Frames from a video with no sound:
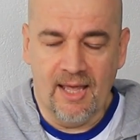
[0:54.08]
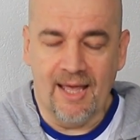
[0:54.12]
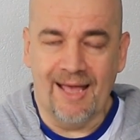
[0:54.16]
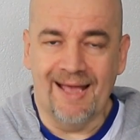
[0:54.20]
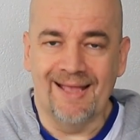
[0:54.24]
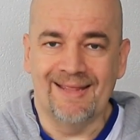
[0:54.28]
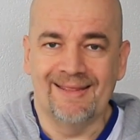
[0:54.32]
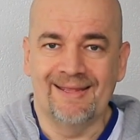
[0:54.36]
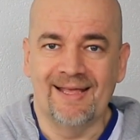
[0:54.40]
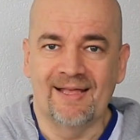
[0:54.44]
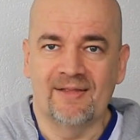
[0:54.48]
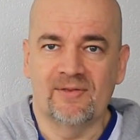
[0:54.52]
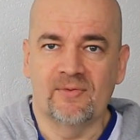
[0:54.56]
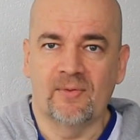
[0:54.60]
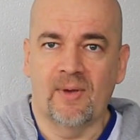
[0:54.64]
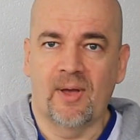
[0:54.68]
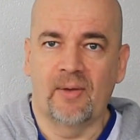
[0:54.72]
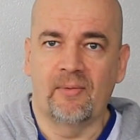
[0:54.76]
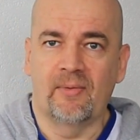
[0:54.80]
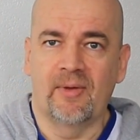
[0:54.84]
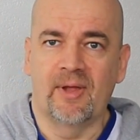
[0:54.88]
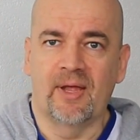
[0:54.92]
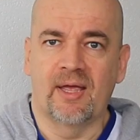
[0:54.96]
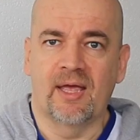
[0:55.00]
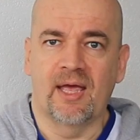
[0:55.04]
and that's why
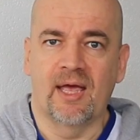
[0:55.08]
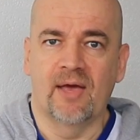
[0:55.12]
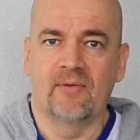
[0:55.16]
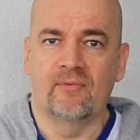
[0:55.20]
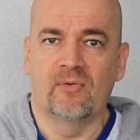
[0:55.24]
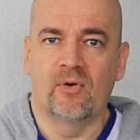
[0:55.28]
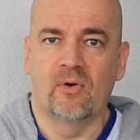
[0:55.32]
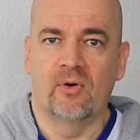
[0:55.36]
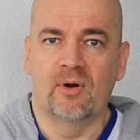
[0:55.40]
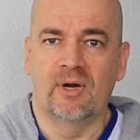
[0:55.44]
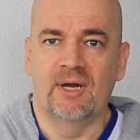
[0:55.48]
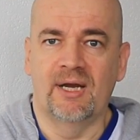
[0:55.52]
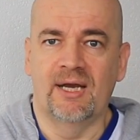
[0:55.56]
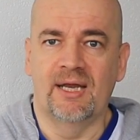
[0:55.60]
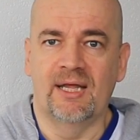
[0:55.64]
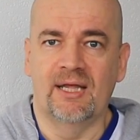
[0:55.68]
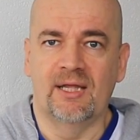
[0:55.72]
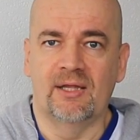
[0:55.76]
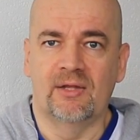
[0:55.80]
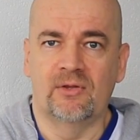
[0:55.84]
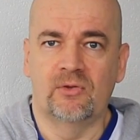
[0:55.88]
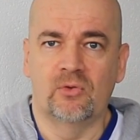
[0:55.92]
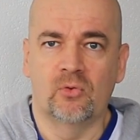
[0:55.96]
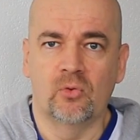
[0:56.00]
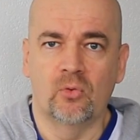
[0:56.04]
we have
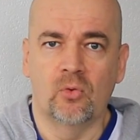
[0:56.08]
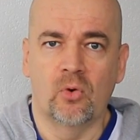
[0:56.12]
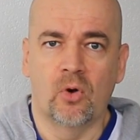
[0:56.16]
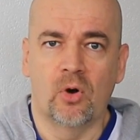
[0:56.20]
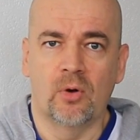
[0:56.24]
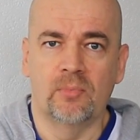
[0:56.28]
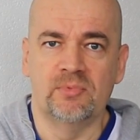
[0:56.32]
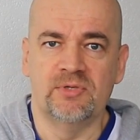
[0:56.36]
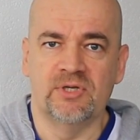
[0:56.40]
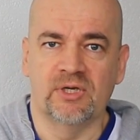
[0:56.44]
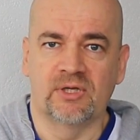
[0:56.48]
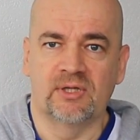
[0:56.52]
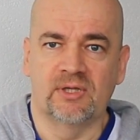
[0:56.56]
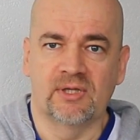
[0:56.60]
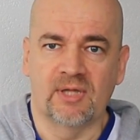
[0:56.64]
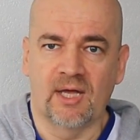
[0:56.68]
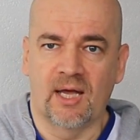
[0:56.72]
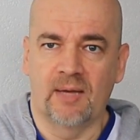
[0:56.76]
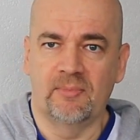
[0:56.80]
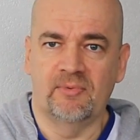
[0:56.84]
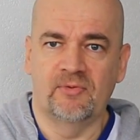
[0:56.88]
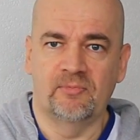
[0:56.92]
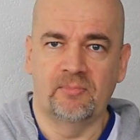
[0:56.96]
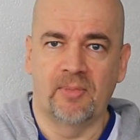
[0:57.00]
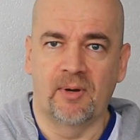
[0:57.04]
only two object
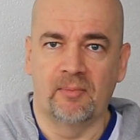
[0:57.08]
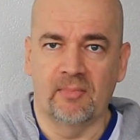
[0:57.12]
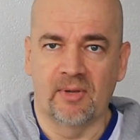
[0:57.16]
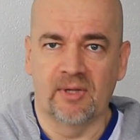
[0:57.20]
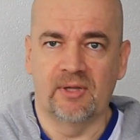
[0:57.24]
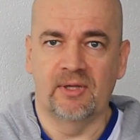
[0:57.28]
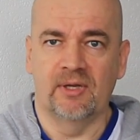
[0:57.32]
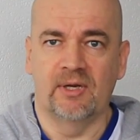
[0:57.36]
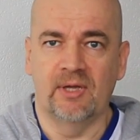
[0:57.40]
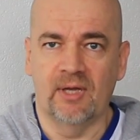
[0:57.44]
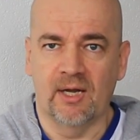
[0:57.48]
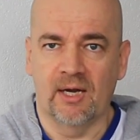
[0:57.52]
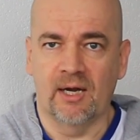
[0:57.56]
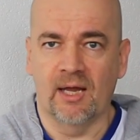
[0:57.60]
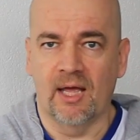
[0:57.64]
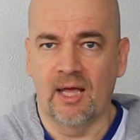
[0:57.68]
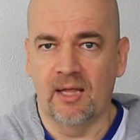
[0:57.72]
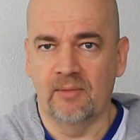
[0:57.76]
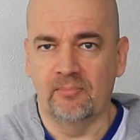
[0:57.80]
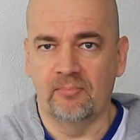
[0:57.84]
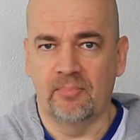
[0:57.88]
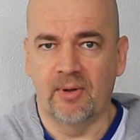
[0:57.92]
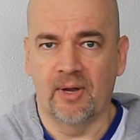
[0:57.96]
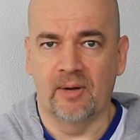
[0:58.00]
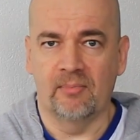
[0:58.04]
types per material
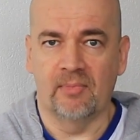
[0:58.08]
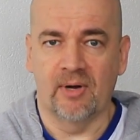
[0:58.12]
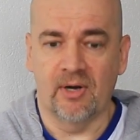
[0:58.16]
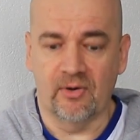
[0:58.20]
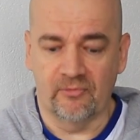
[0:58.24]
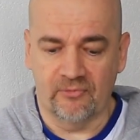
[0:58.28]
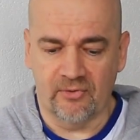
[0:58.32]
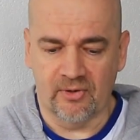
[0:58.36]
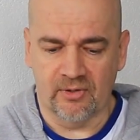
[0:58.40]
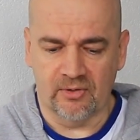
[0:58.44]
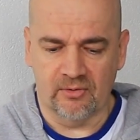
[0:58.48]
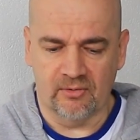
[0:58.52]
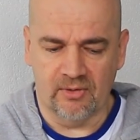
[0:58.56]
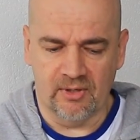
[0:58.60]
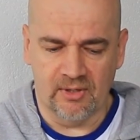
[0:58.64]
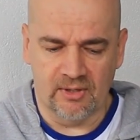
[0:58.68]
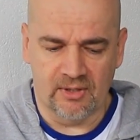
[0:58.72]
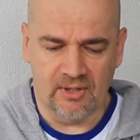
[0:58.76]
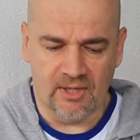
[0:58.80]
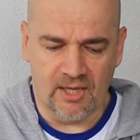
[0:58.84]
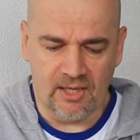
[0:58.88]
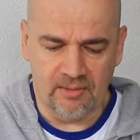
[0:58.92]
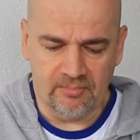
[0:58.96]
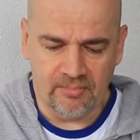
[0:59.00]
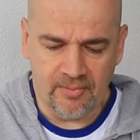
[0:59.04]
and per manufacturing
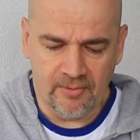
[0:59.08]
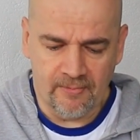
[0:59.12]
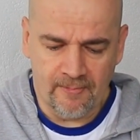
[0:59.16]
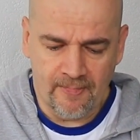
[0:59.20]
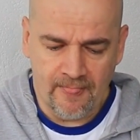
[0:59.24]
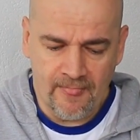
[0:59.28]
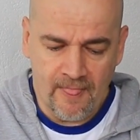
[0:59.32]
type.